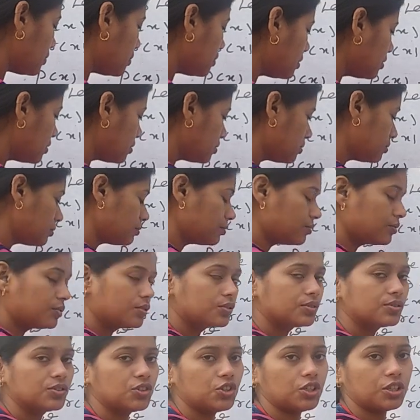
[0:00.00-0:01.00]

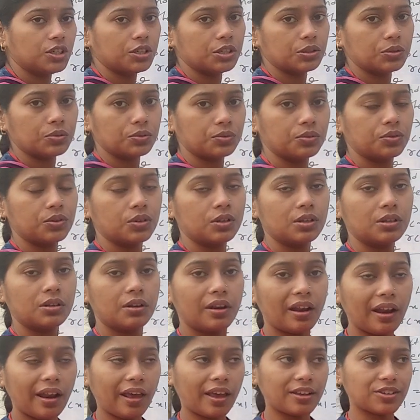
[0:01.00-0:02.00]
to 0.
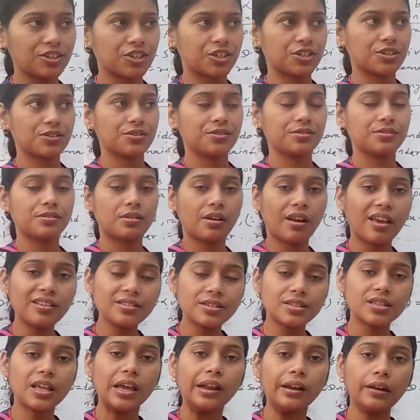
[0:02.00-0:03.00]
Less
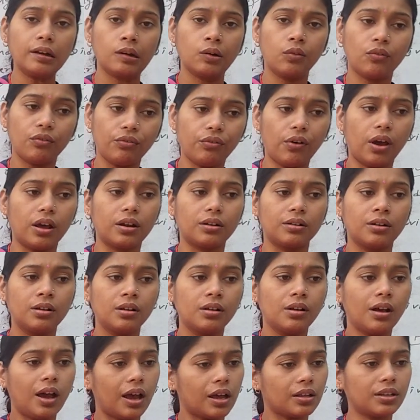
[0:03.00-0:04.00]
than 1,
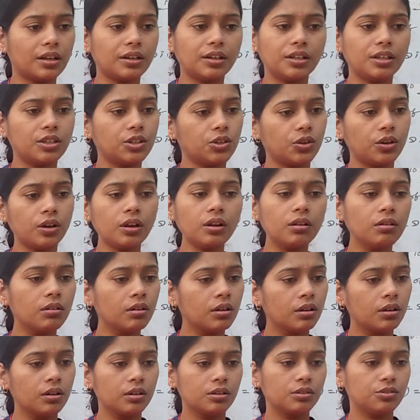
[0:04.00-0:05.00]
and that is your
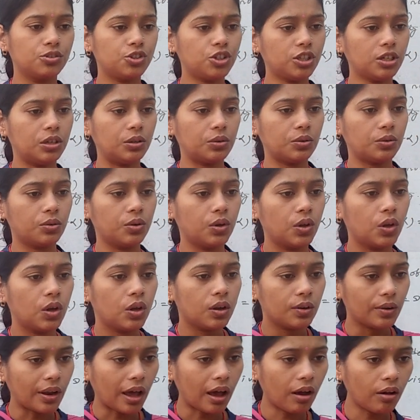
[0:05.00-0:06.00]
0.
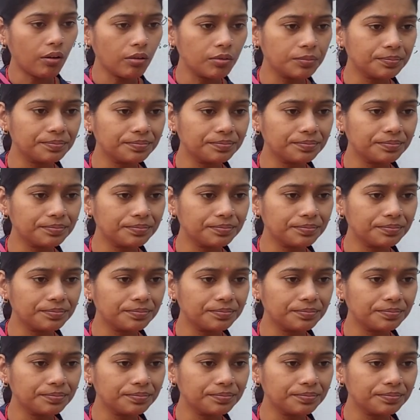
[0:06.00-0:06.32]
Now